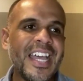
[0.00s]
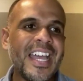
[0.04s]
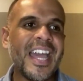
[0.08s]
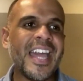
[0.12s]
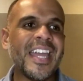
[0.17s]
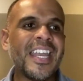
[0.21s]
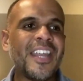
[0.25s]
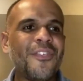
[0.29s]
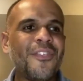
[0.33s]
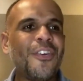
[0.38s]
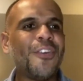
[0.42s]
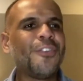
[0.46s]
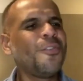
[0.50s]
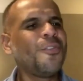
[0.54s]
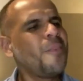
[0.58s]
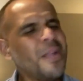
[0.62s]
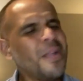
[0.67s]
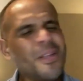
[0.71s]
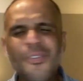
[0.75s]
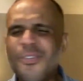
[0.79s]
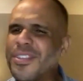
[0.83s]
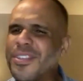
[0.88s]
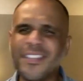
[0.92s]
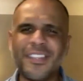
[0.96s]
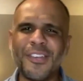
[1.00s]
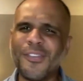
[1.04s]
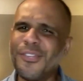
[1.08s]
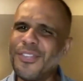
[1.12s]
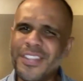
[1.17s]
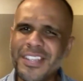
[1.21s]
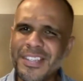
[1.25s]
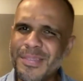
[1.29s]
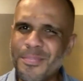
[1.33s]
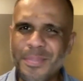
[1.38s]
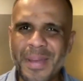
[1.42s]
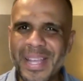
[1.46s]
And I felt, oh my goodness, I was
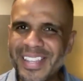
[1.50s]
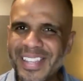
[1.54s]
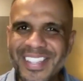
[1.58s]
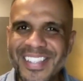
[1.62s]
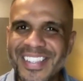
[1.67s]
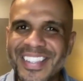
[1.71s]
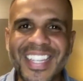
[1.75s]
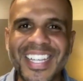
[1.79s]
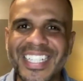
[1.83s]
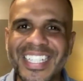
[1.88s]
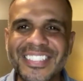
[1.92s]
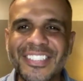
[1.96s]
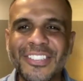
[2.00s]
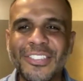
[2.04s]
expecting that.